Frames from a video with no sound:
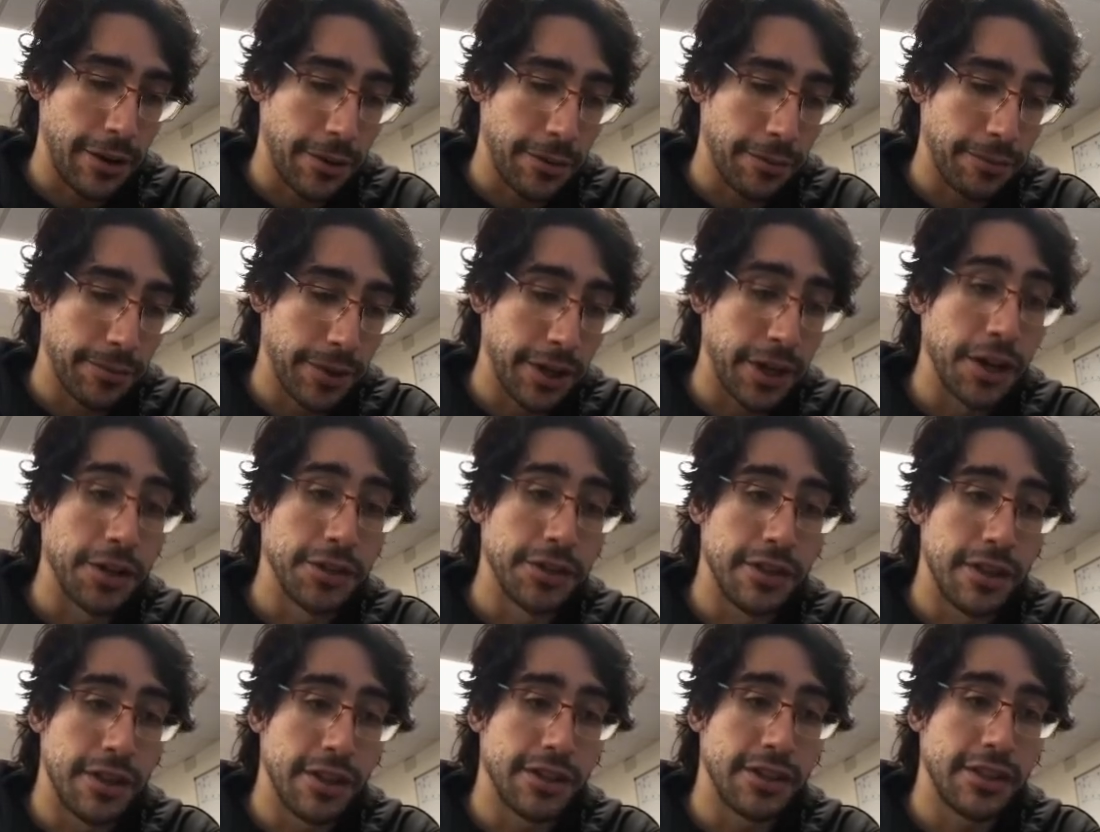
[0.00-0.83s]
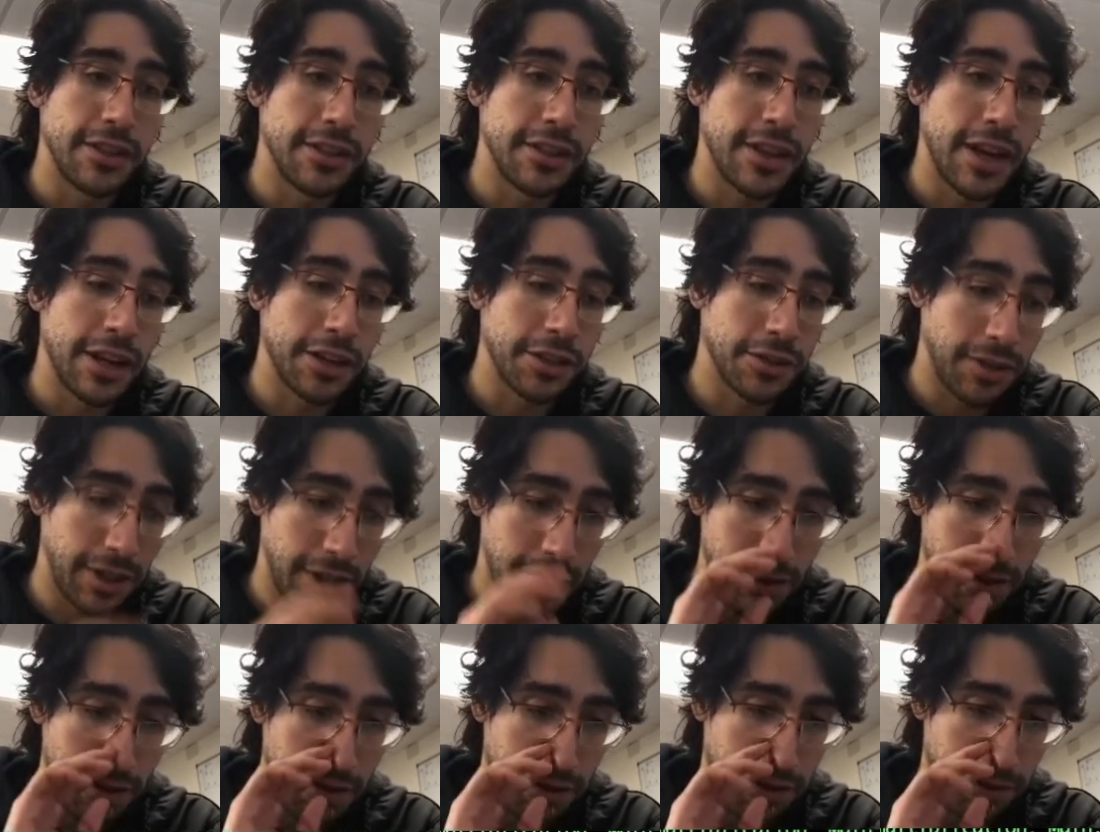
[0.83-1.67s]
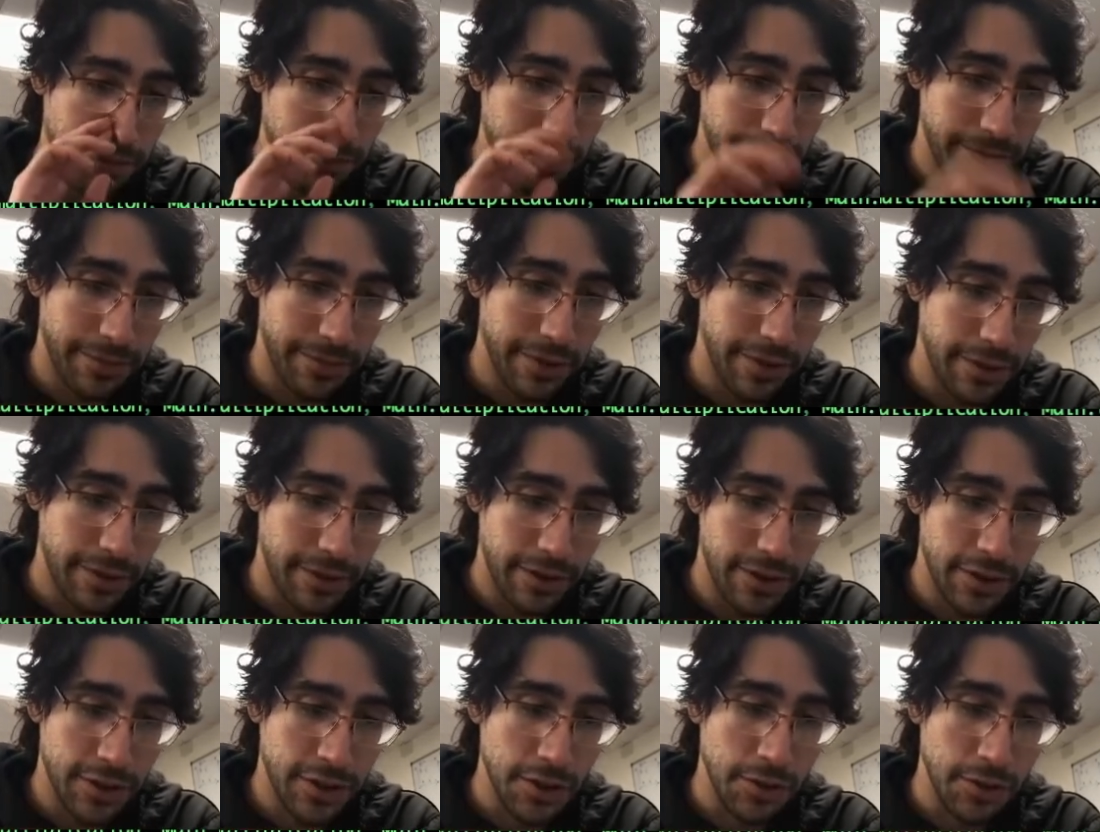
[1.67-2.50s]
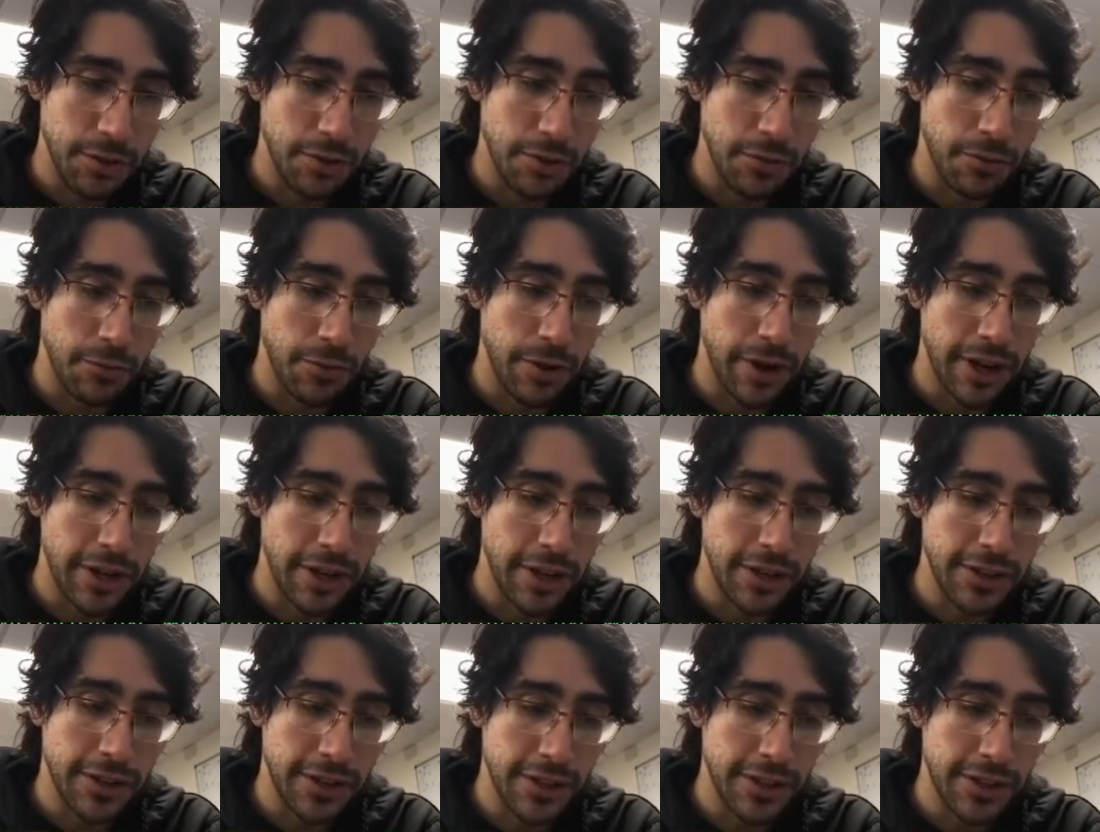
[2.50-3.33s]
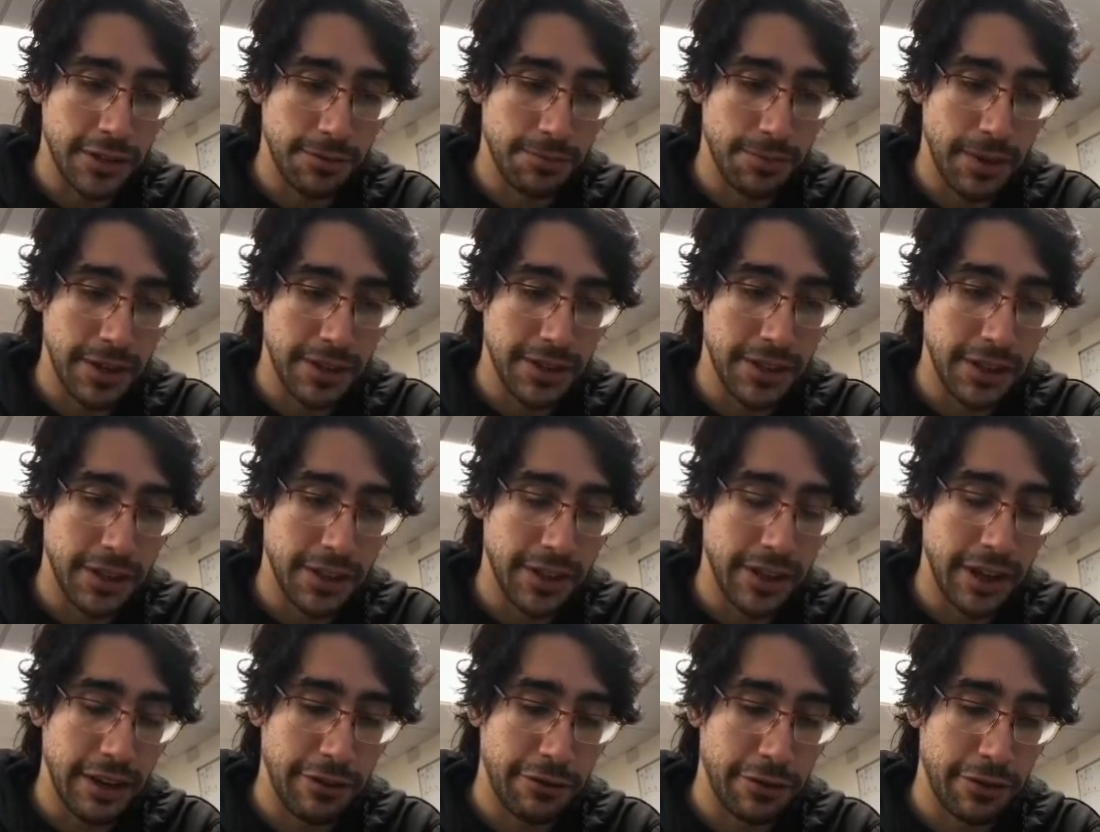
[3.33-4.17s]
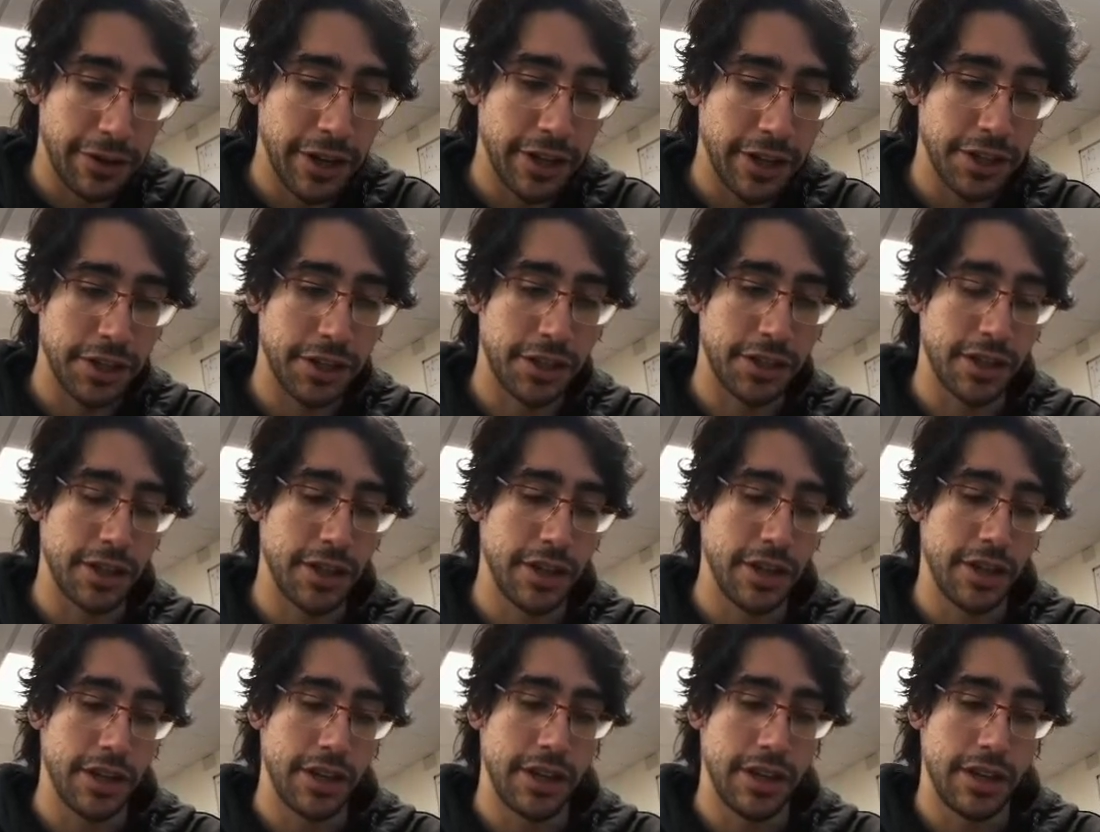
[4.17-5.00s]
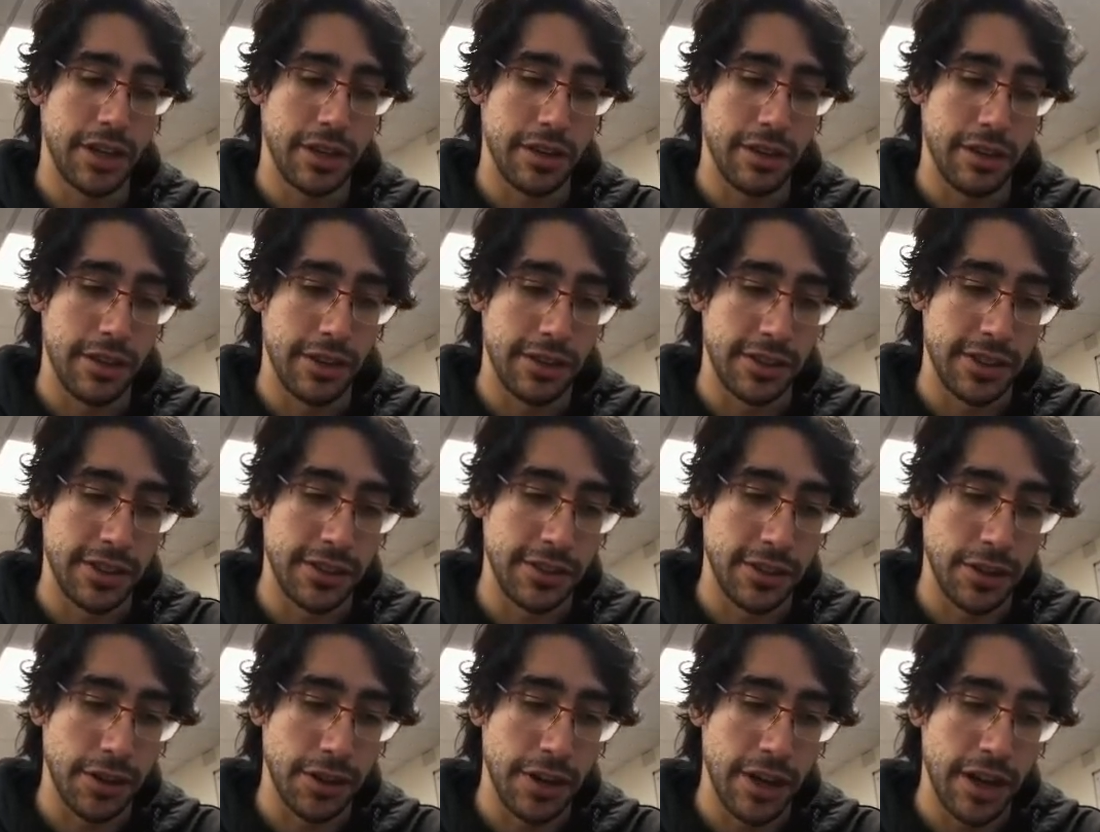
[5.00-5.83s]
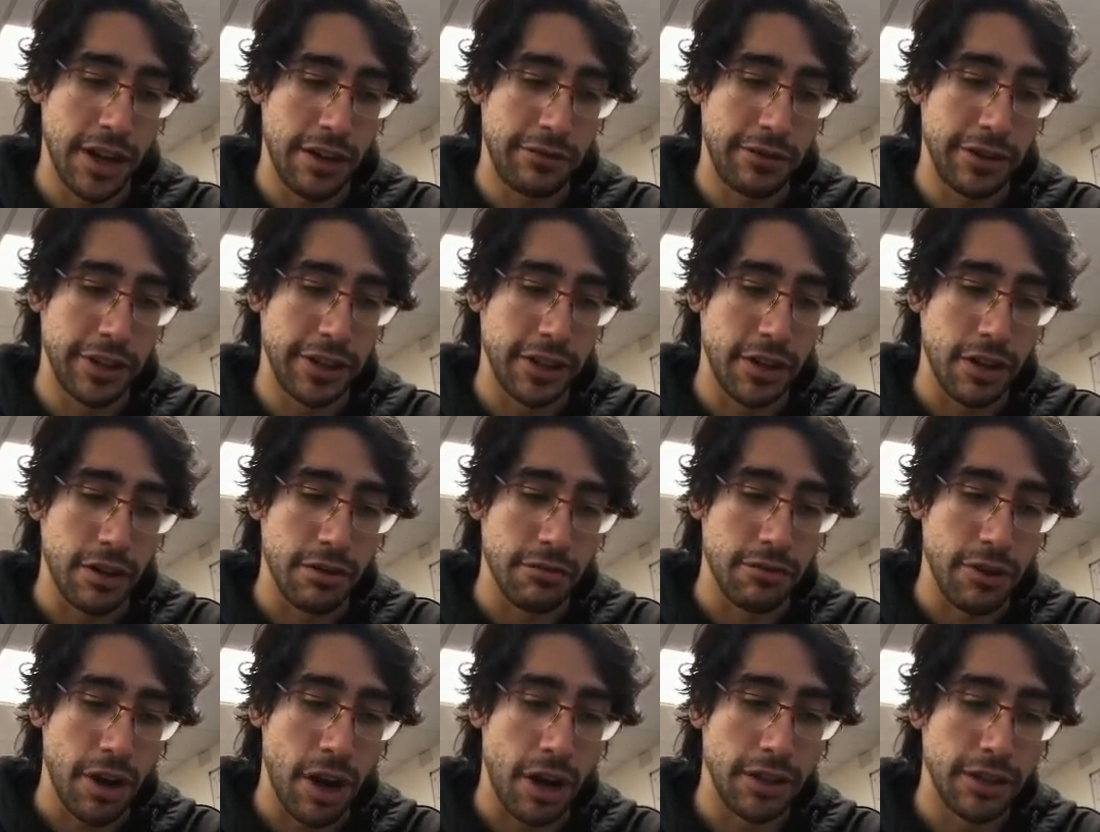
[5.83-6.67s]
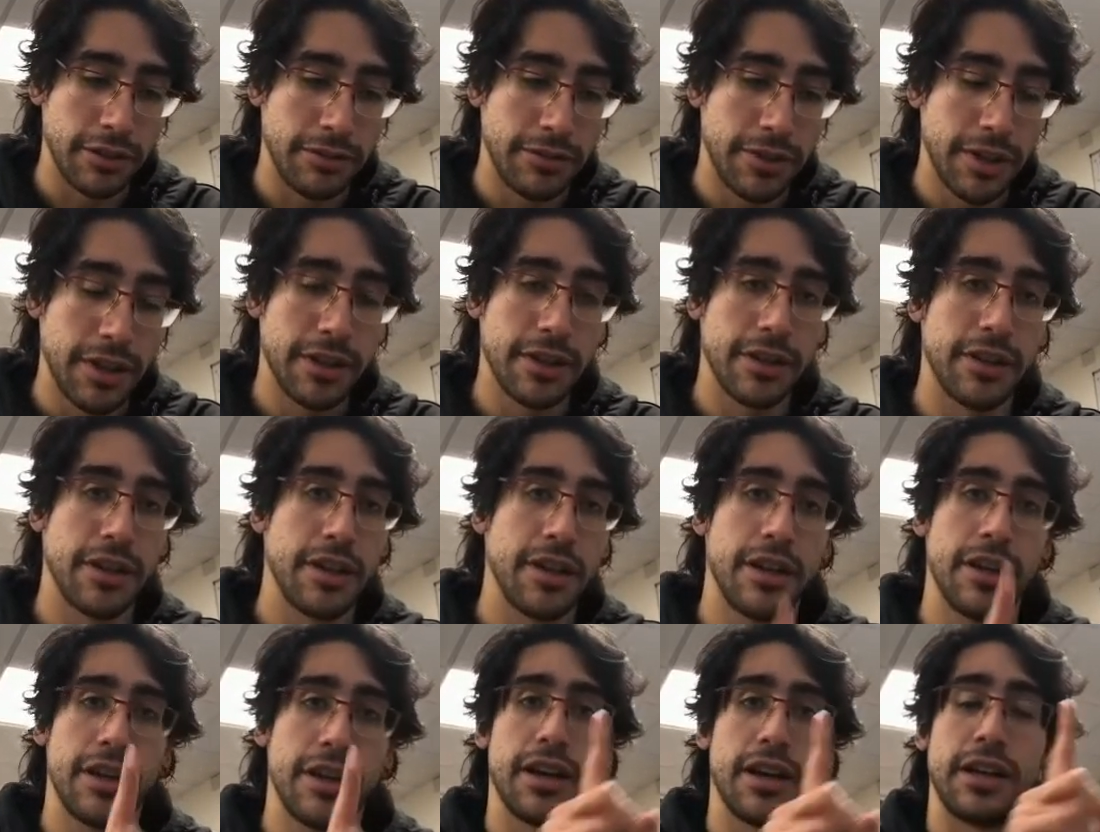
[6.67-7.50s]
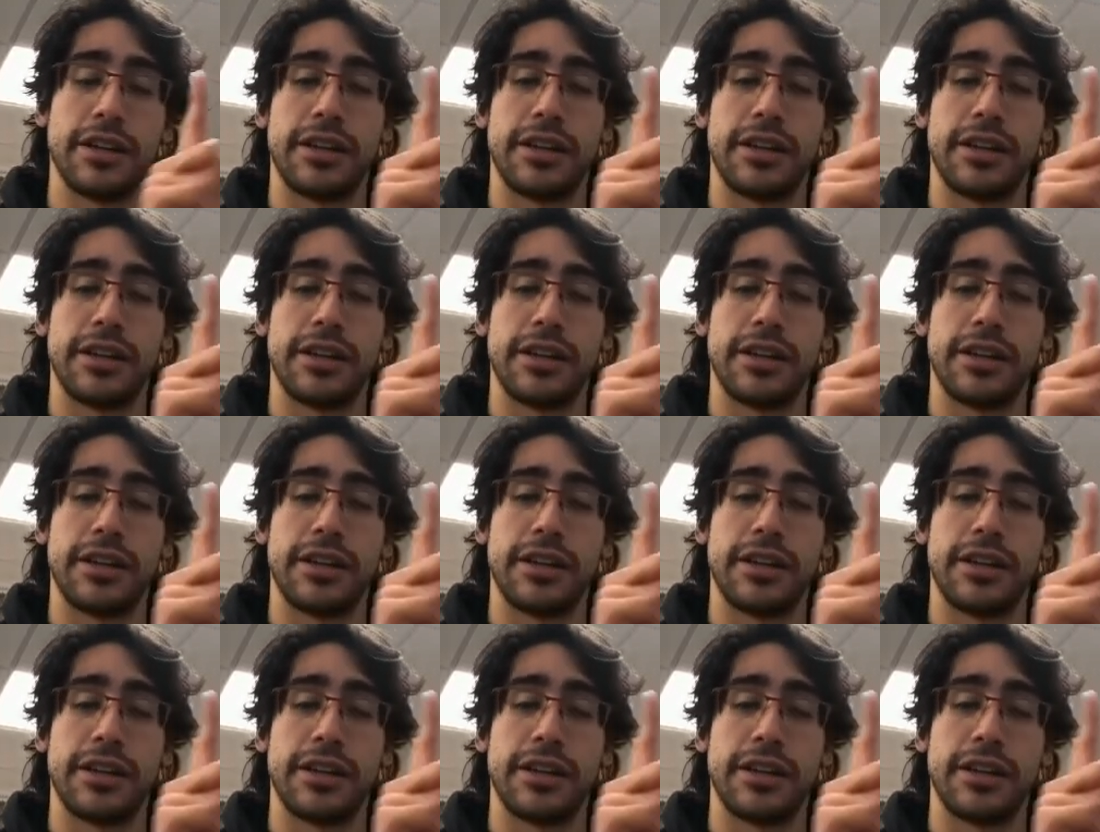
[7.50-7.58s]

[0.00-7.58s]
Because this is actually so what it does is basically for each, this is every column. At